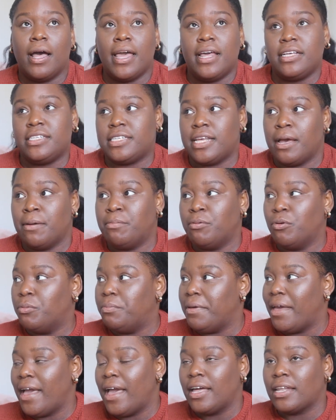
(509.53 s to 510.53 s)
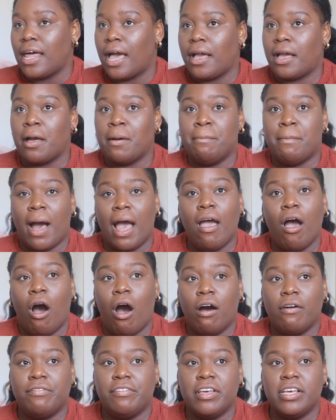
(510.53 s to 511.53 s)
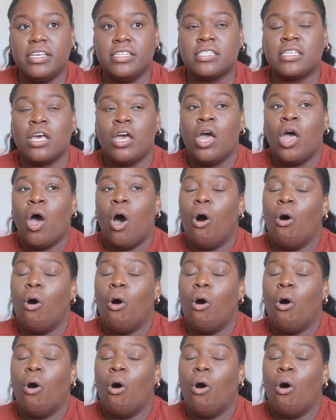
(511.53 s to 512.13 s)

example being like my office